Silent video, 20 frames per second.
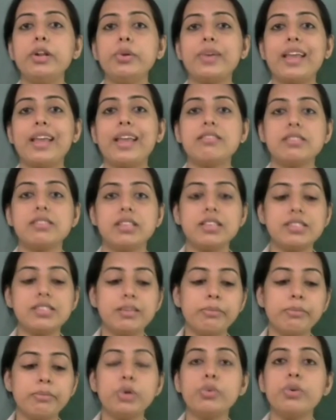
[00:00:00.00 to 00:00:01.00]
can see
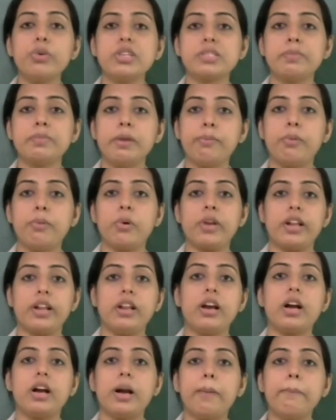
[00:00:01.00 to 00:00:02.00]
some USB port. In
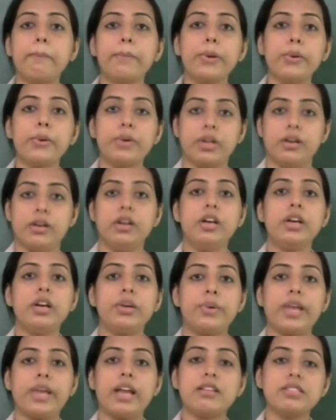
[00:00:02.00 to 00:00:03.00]
a computer
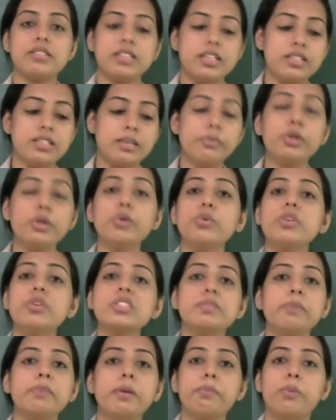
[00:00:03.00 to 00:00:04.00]
you can see some
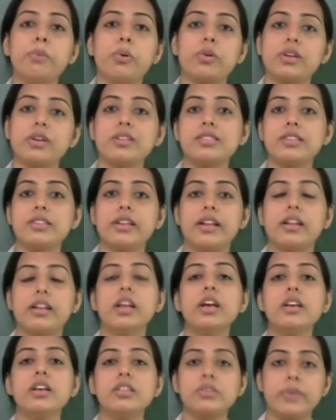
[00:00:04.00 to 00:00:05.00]
USB port, isn't
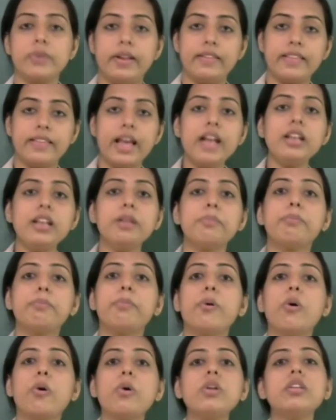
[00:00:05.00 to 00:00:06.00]
it? So in that
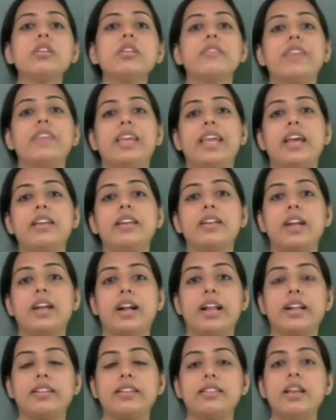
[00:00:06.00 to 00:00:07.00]
port we can
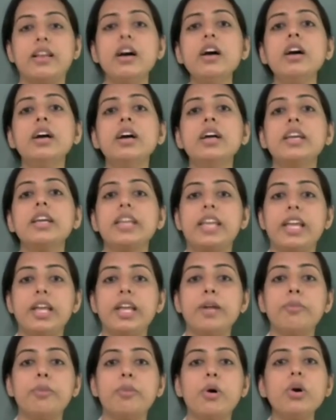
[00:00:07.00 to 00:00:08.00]
connect the
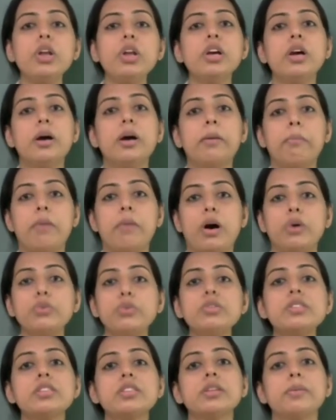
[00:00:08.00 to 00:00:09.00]
keyboard,
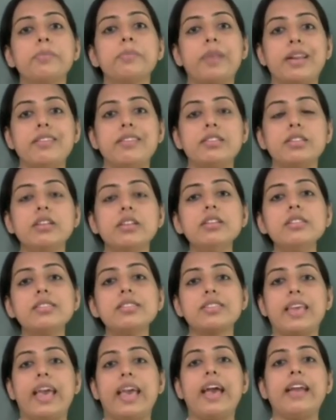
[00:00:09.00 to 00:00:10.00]
mouse, printer,
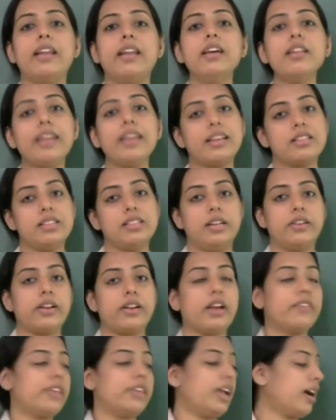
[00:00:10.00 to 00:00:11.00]
scanner,
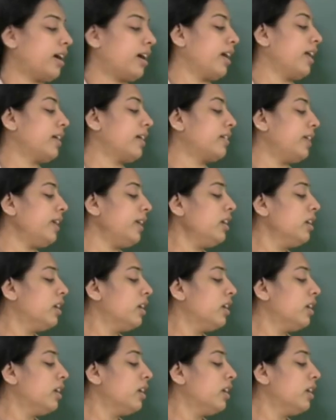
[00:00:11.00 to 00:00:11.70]
etc. We are connecting